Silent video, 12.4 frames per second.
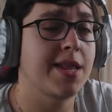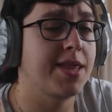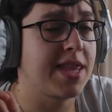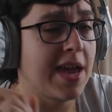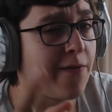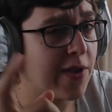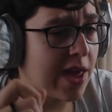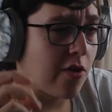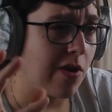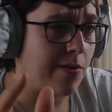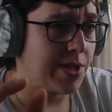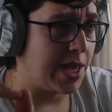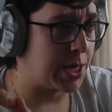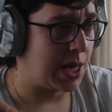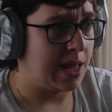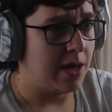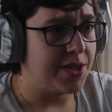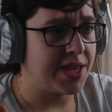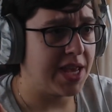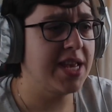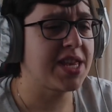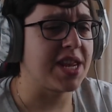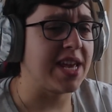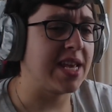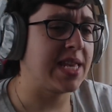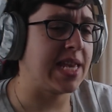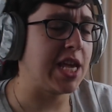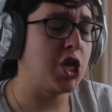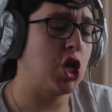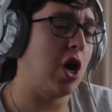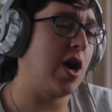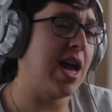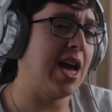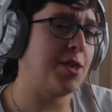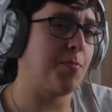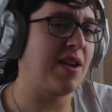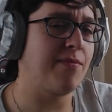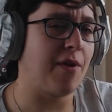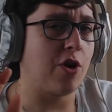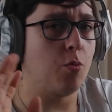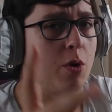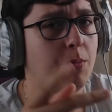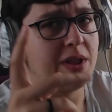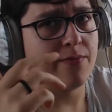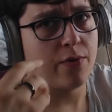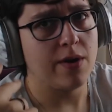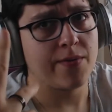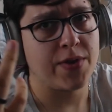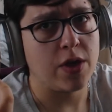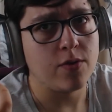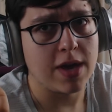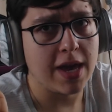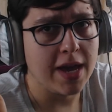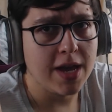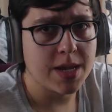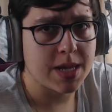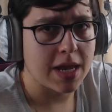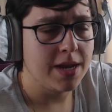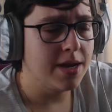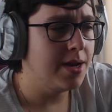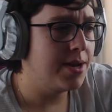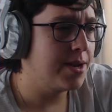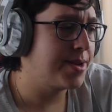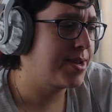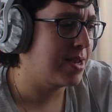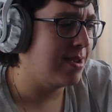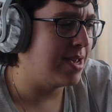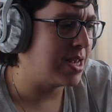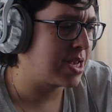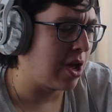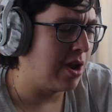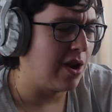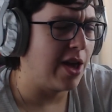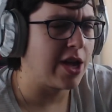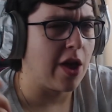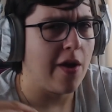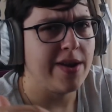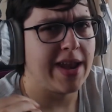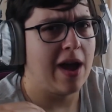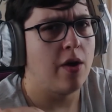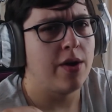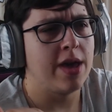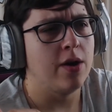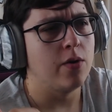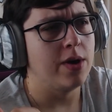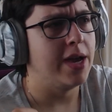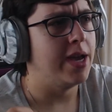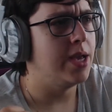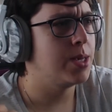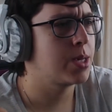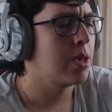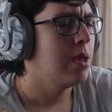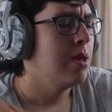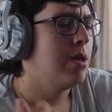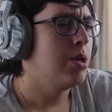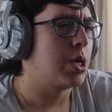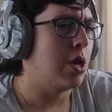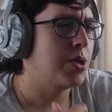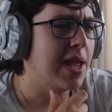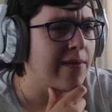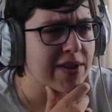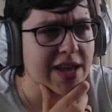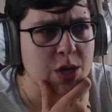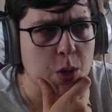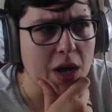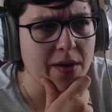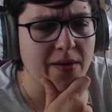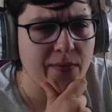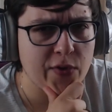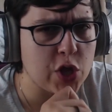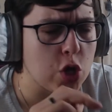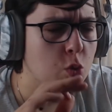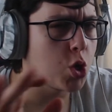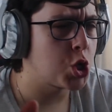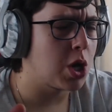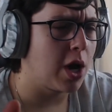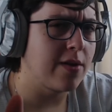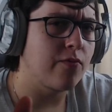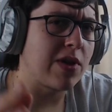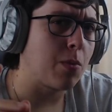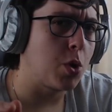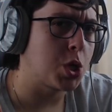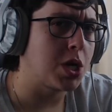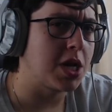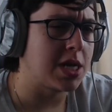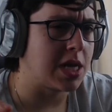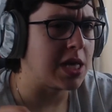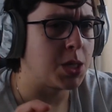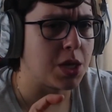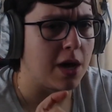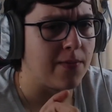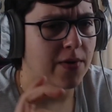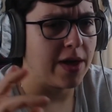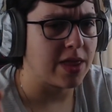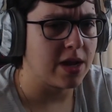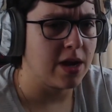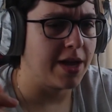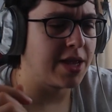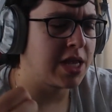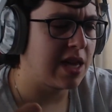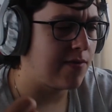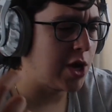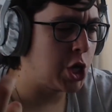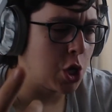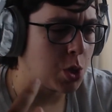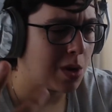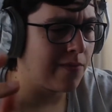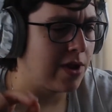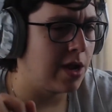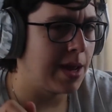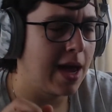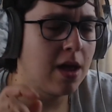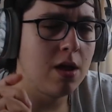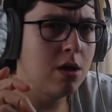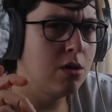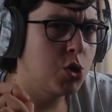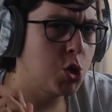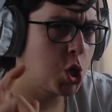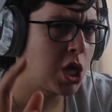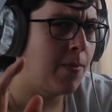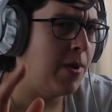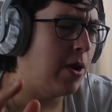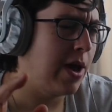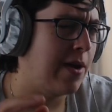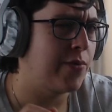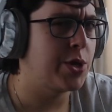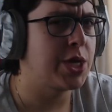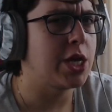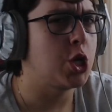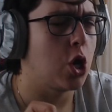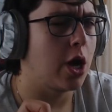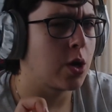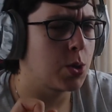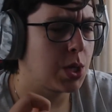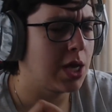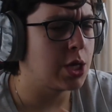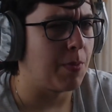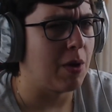definitely agree with Disney, though. Disney's CGI has been very wobbly for a few years, and it's kind of like going downhill, it is. So definitely it's quite, if you do watch, like, rewatch the Disney stuff, like the TV shows or anything like that, just keep an eye out for the CGI, because it is a bit